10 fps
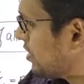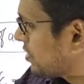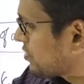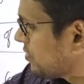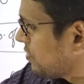
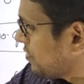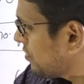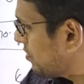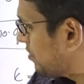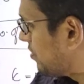
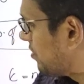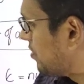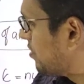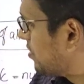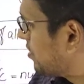so
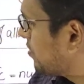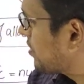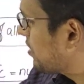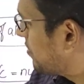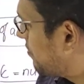
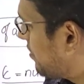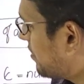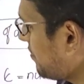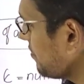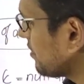okay,
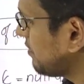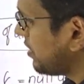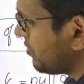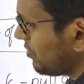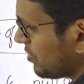one
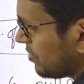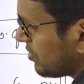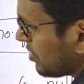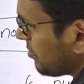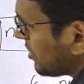value is
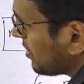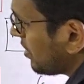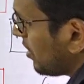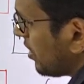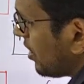
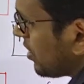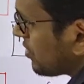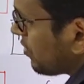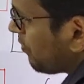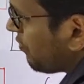remaining. So